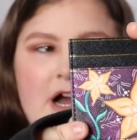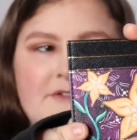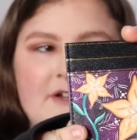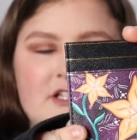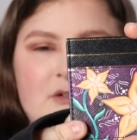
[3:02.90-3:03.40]
I've
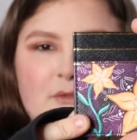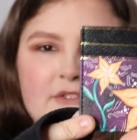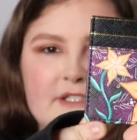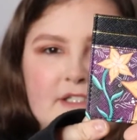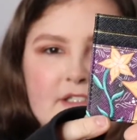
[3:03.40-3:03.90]
actually
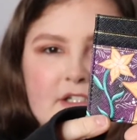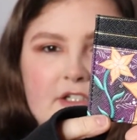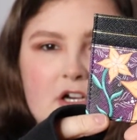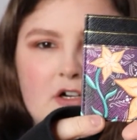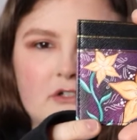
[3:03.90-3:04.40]
wanted a
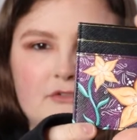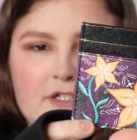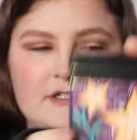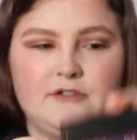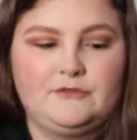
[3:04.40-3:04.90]
card
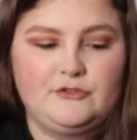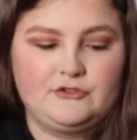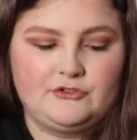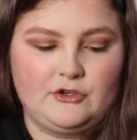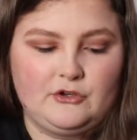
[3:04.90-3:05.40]
reader for
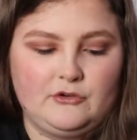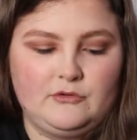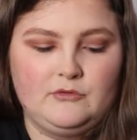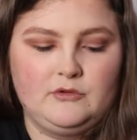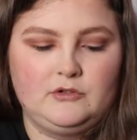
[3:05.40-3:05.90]

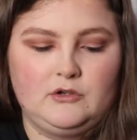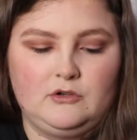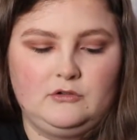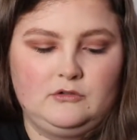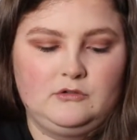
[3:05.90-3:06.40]
so
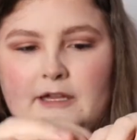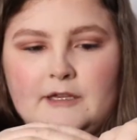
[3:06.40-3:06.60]
long. I